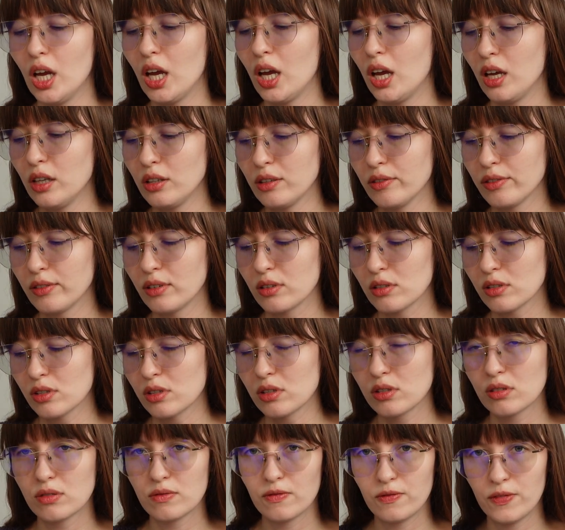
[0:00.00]
And of
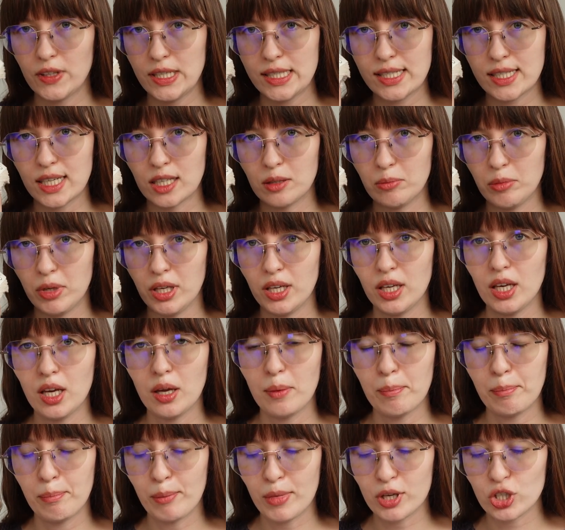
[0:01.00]
course, this can be
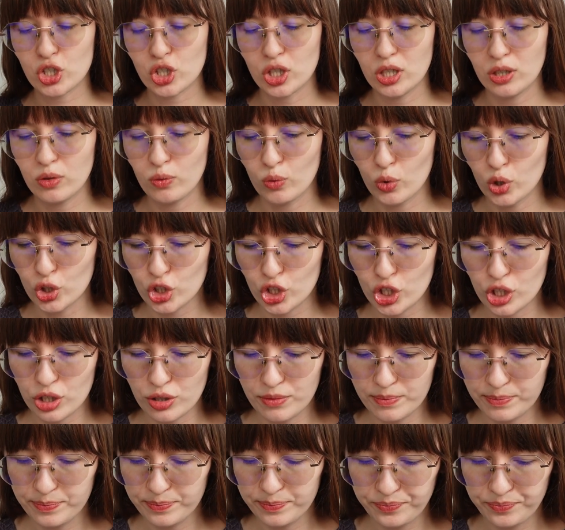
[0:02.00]
machine washed.